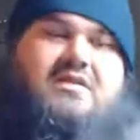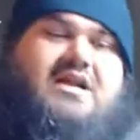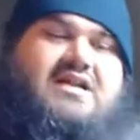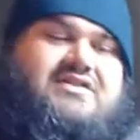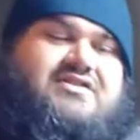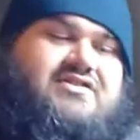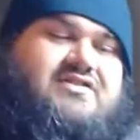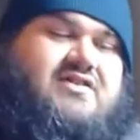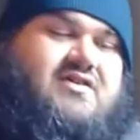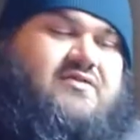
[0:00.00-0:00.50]
I
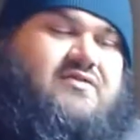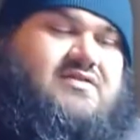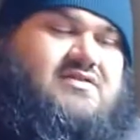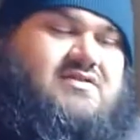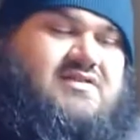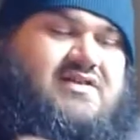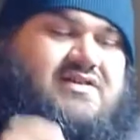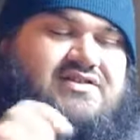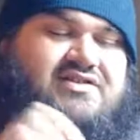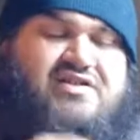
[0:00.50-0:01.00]
just know that
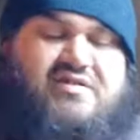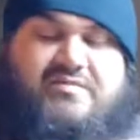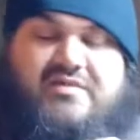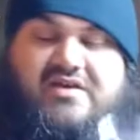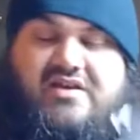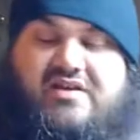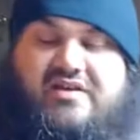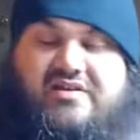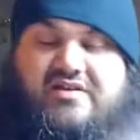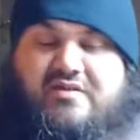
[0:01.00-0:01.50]
Slick
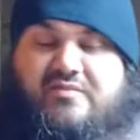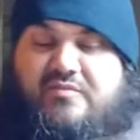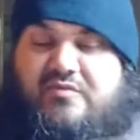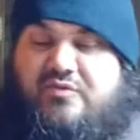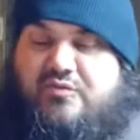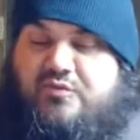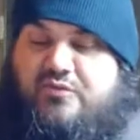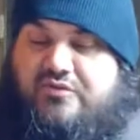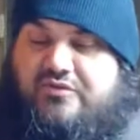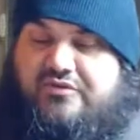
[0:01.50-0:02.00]
Jimmy got number
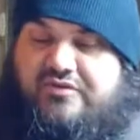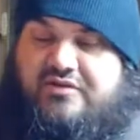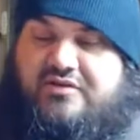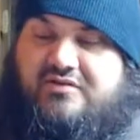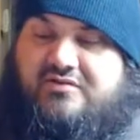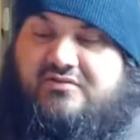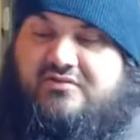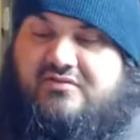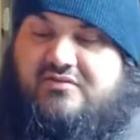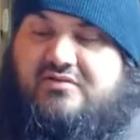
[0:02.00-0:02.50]

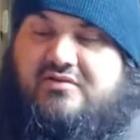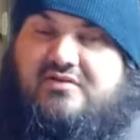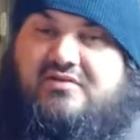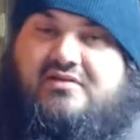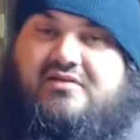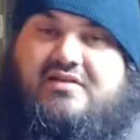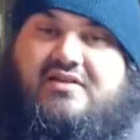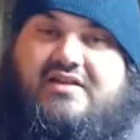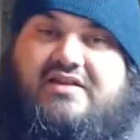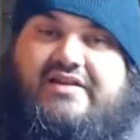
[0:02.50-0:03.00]
1,
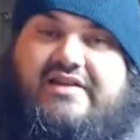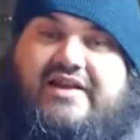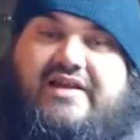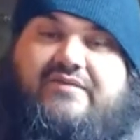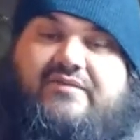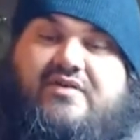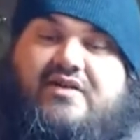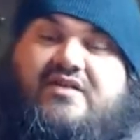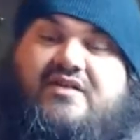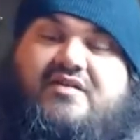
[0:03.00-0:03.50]
and
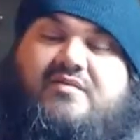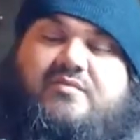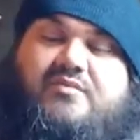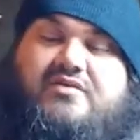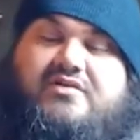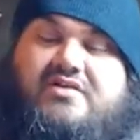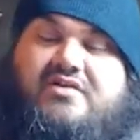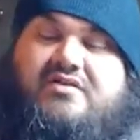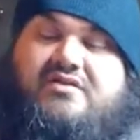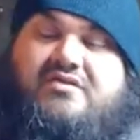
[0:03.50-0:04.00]
Dave got
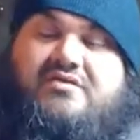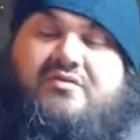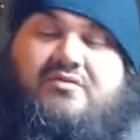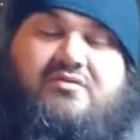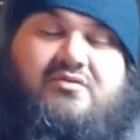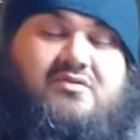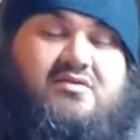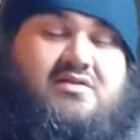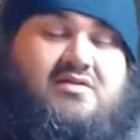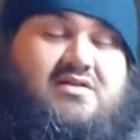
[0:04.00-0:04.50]
number 2,